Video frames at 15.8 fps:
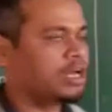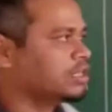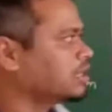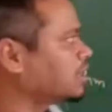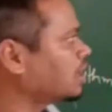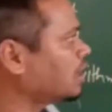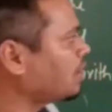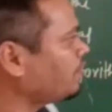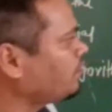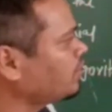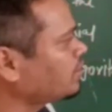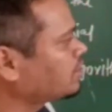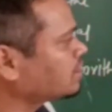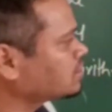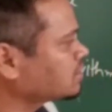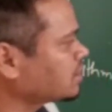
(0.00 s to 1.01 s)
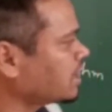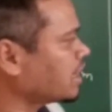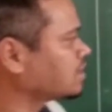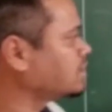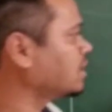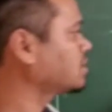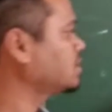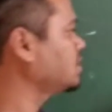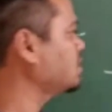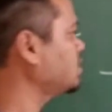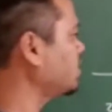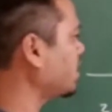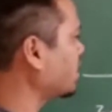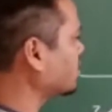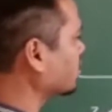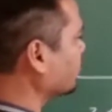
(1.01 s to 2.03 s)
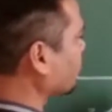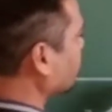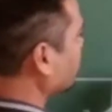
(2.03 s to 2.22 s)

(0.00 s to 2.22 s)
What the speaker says: The graph will touch the x-axis at the